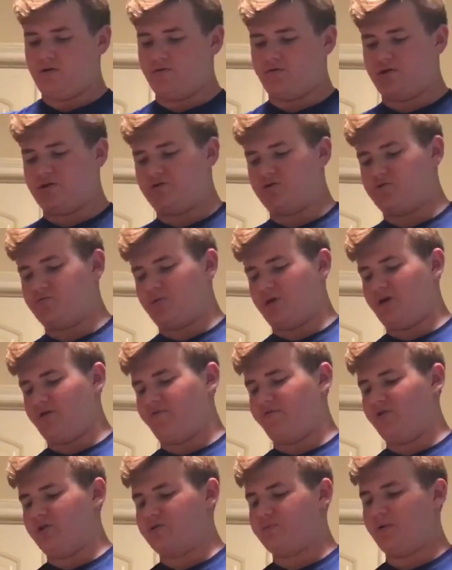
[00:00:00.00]
This was my
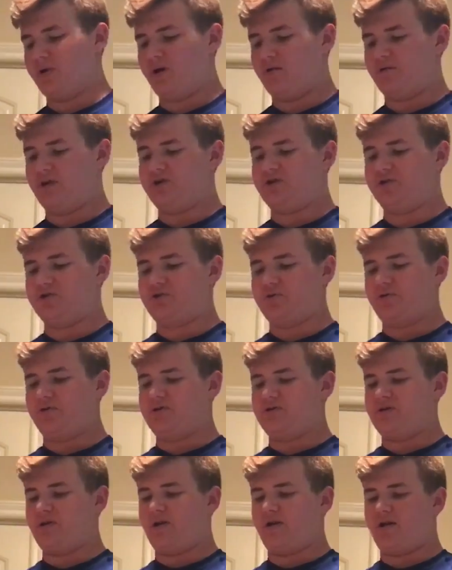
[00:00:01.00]
first pair of retro
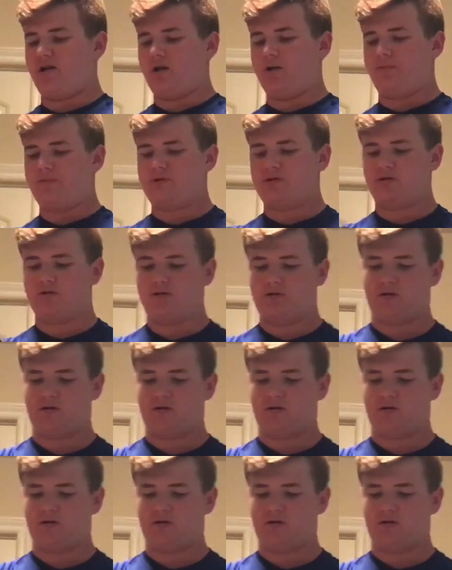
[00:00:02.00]
Jordans that I kept.